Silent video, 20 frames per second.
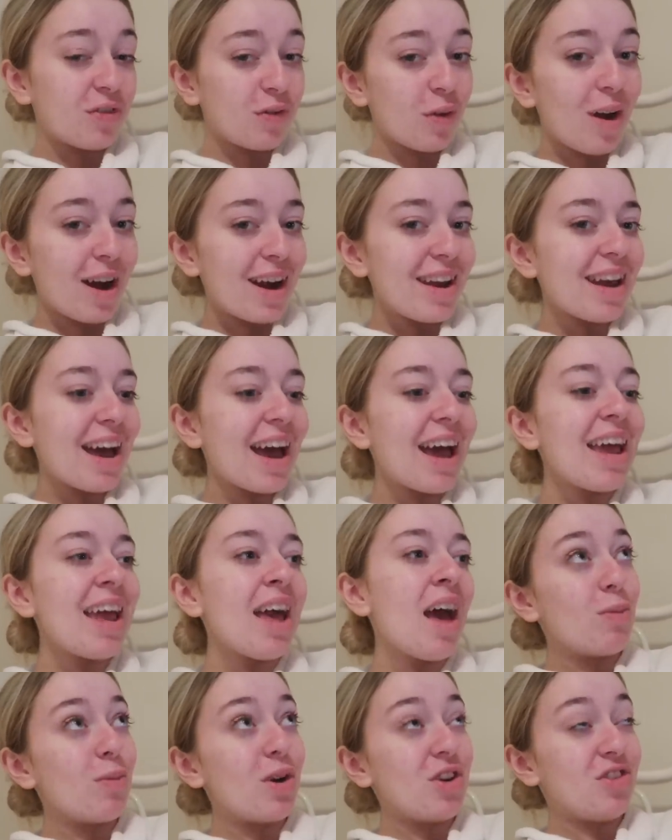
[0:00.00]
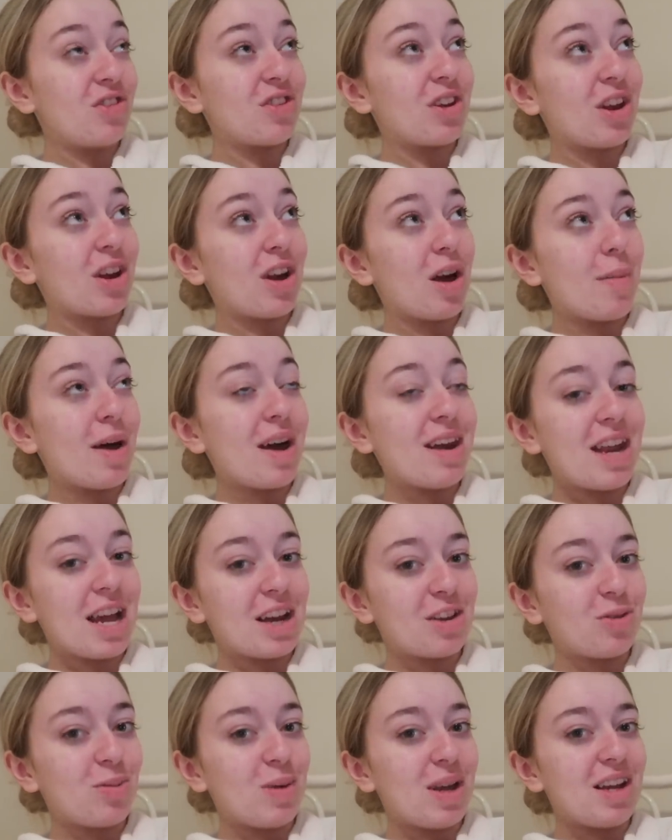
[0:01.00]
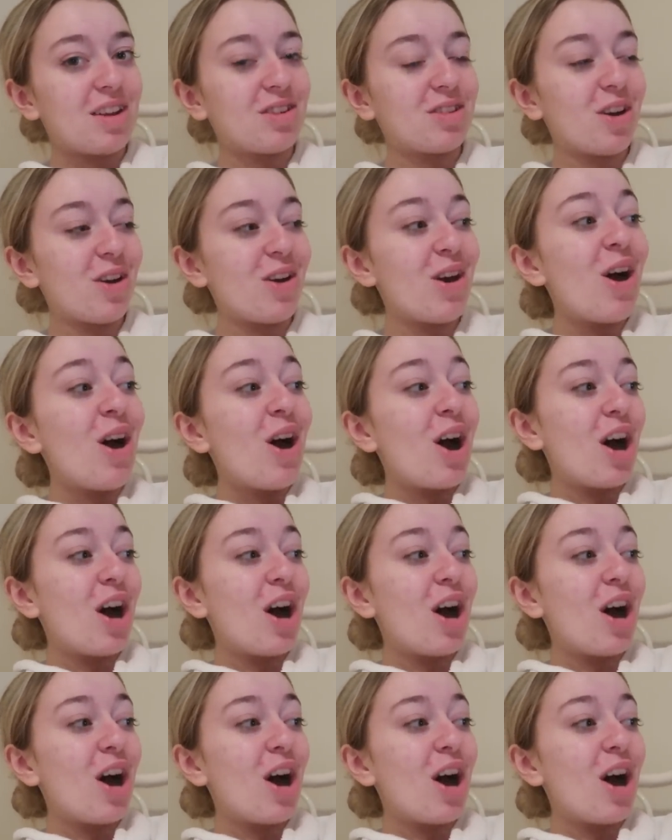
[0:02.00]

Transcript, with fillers: Friday which is going to come out next week so